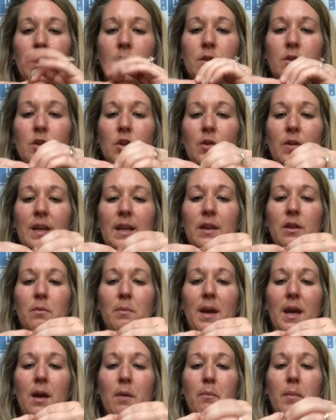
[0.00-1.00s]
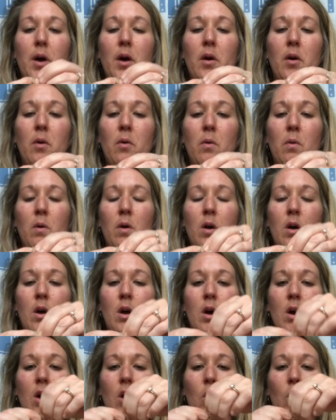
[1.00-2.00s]
So you can either make a bow,
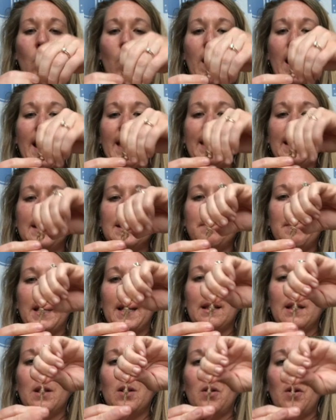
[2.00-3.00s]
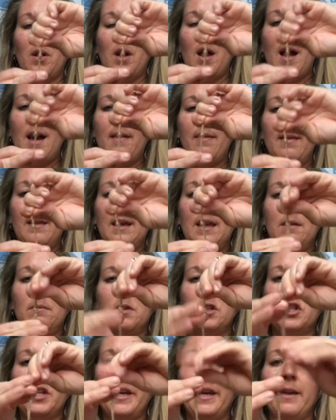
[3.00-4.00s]
or I like to make a little knot
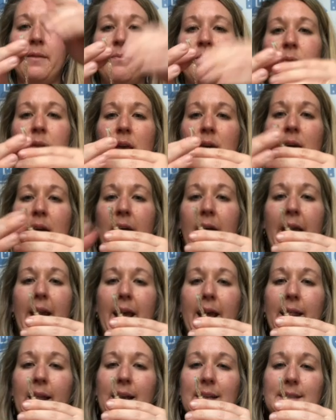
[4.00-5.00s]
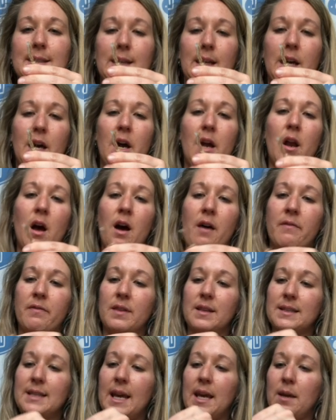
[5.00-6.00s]
thingy-majig, and I like to cut off
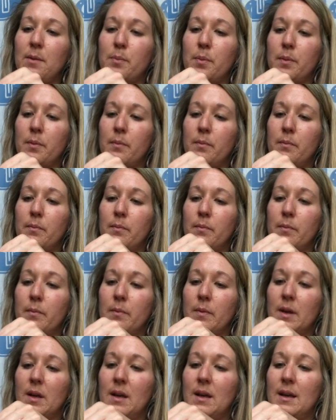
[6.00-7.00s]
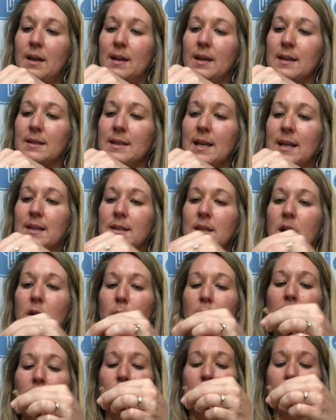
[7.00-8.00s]
the tape because that's not
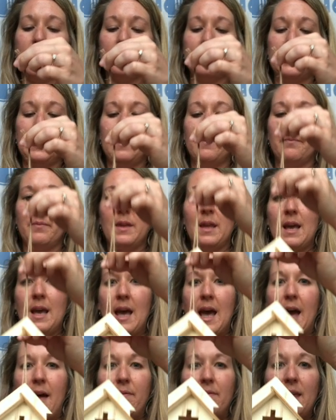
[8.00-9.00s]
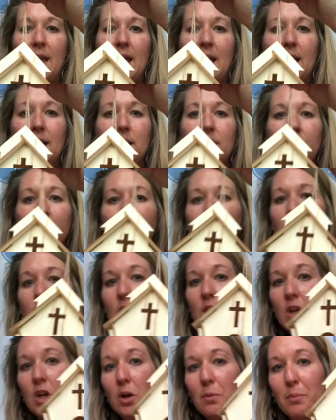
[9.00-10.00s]
what I want to see. And then
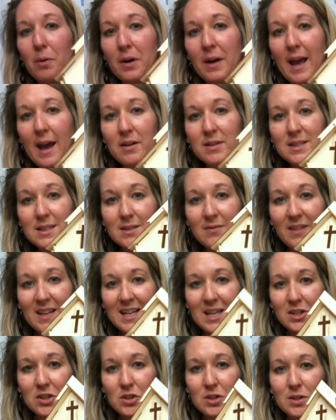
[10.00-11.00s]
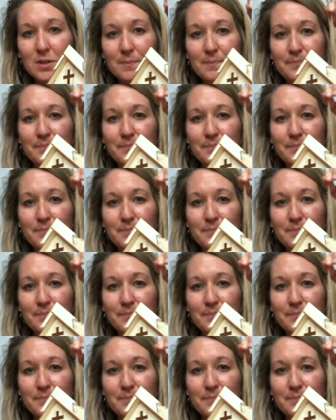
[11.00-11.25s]
your birdhouse is finished.